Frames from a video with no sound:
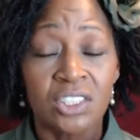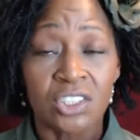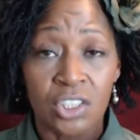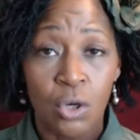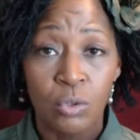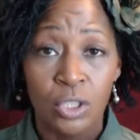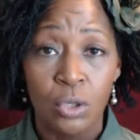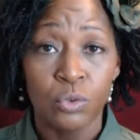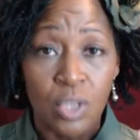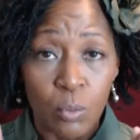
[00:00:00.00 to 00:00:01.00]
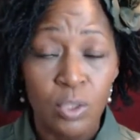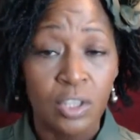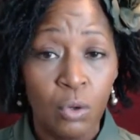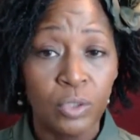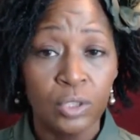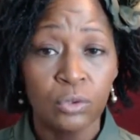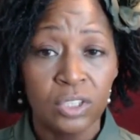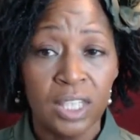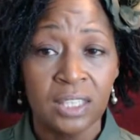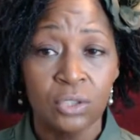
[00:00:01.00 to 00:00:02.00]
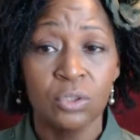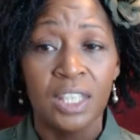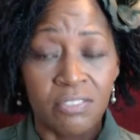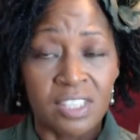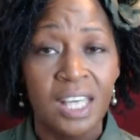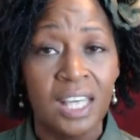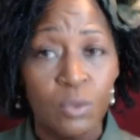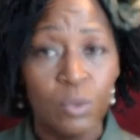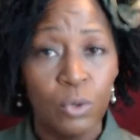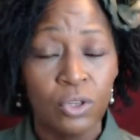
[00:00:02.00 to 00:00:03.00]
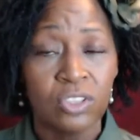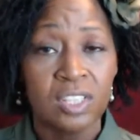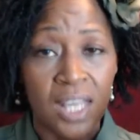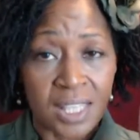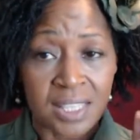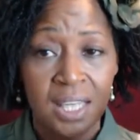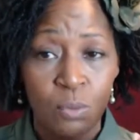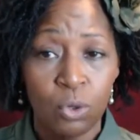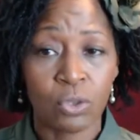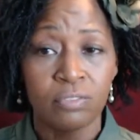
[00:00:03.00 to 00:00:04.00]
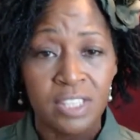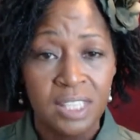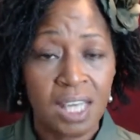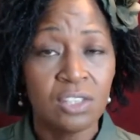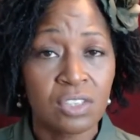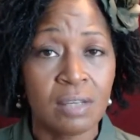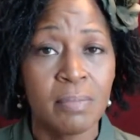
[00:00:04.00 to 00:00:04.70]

And what are the Holy Ghost telling you? To, if he tell you what word to say, say a word. If he tell you something else, you do it.